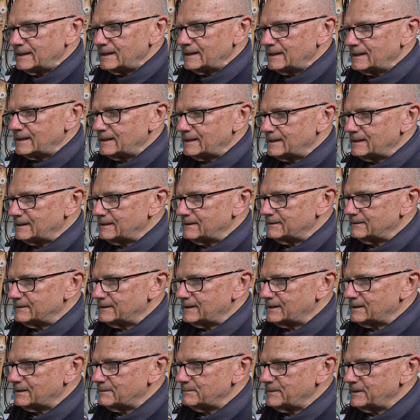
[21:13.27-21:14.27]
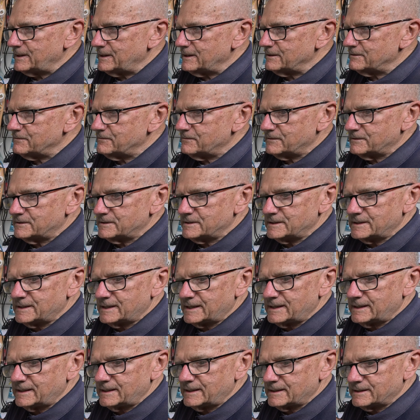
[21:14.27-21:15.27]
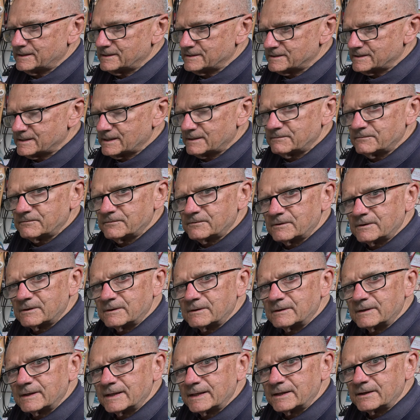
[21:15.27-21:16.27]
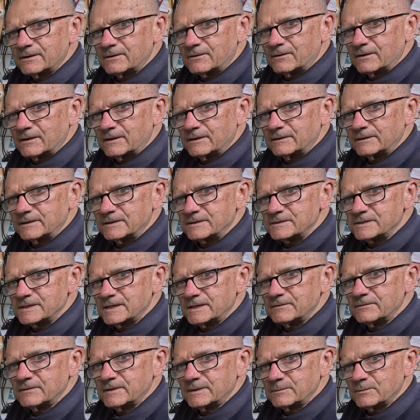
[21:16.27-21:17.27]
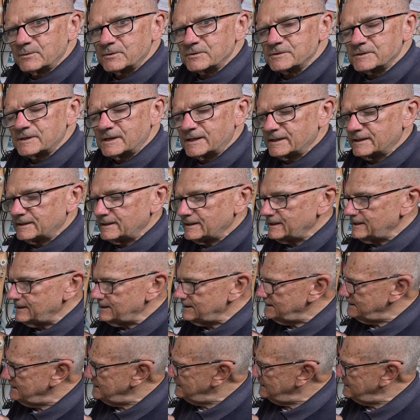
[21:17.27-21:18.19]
Uh, that'll be it for today, except for later on this evening, most likely.